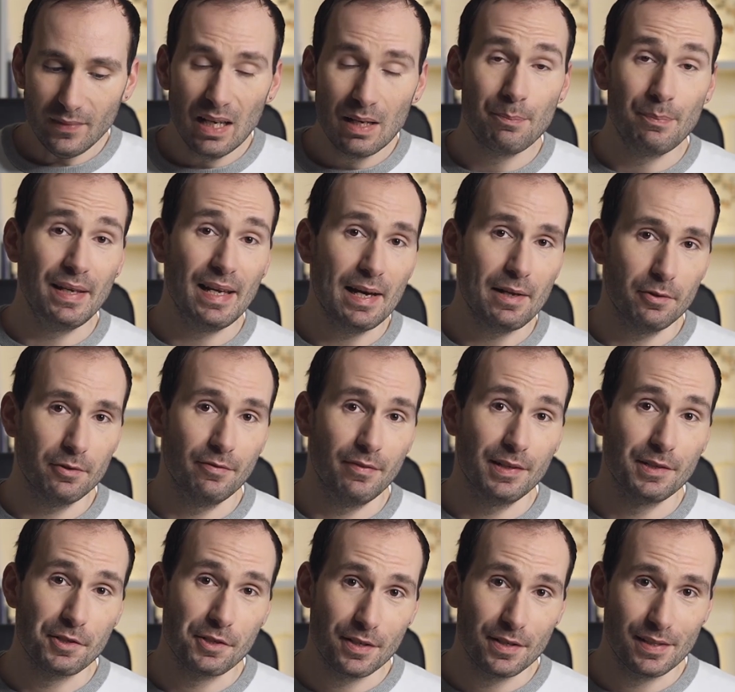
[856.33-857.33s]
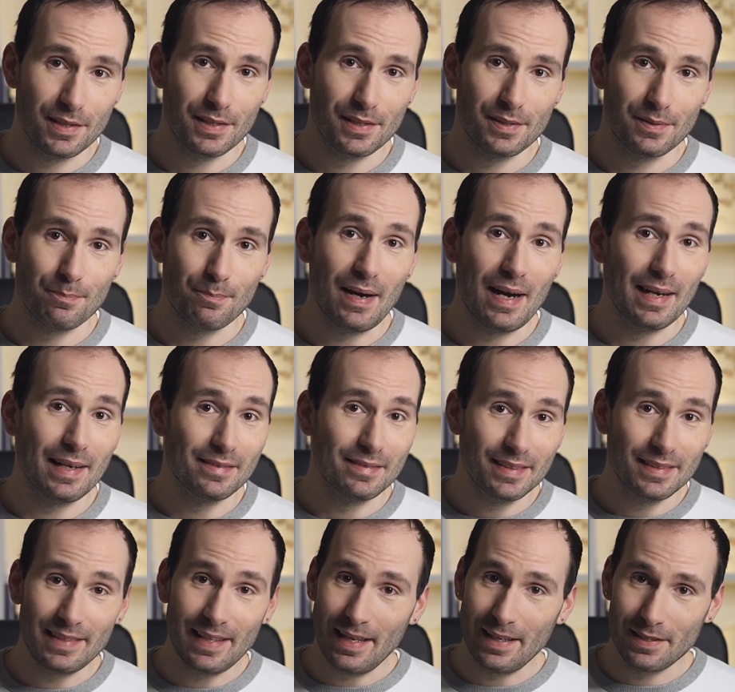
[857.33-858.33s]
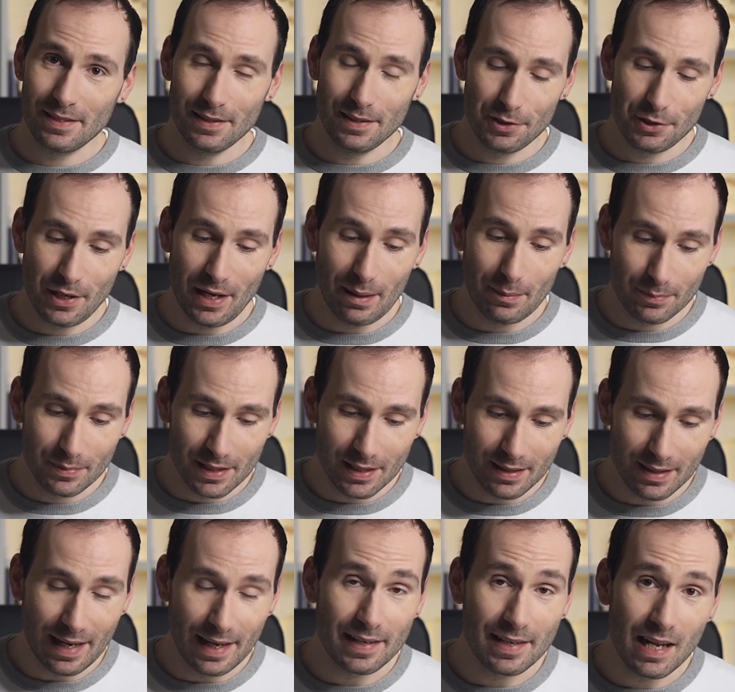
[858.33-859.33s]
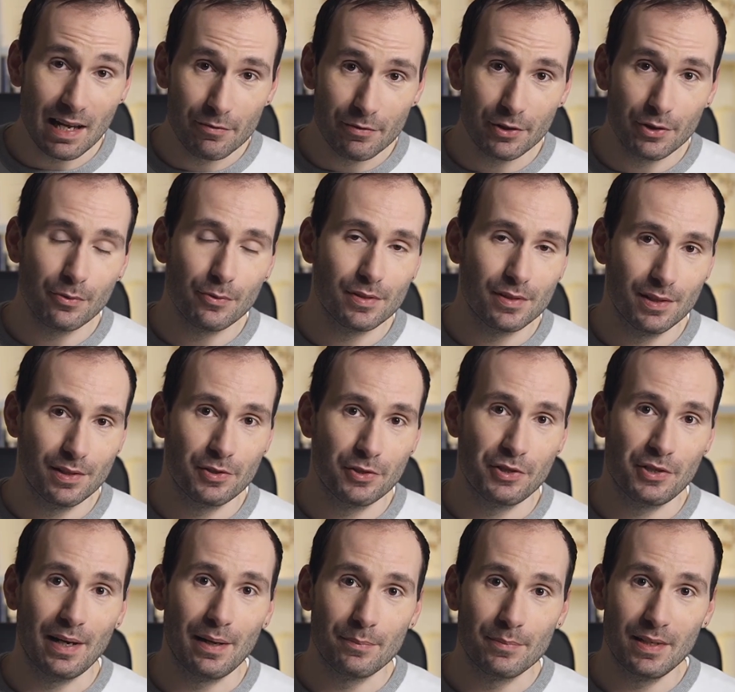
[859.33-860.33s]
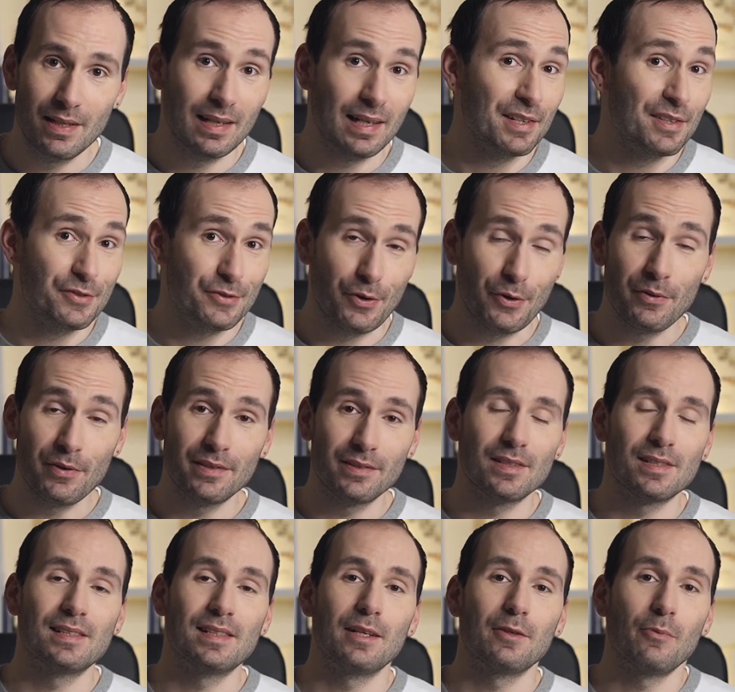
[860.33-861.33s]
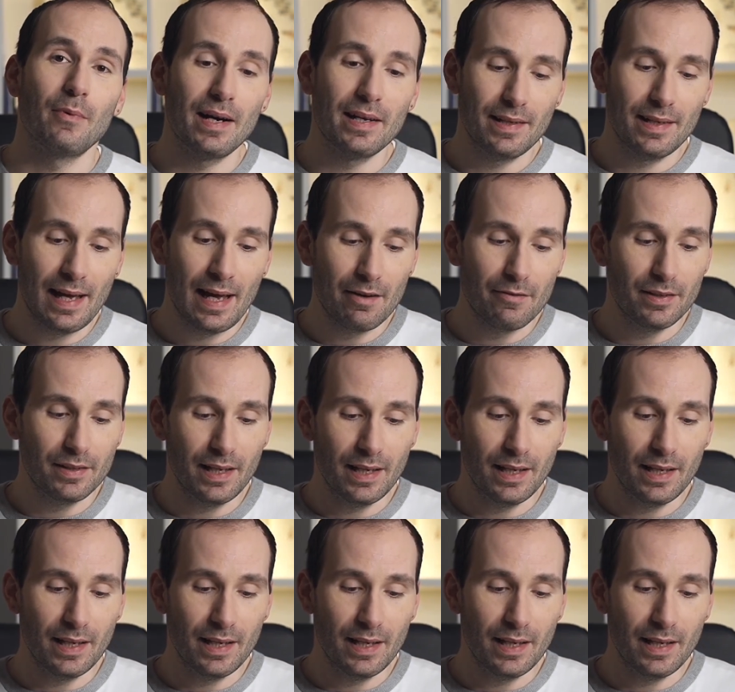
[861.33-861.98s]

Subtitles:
Piano Adventures is my detested chapter. I never use this chapter and I don't understand why they have it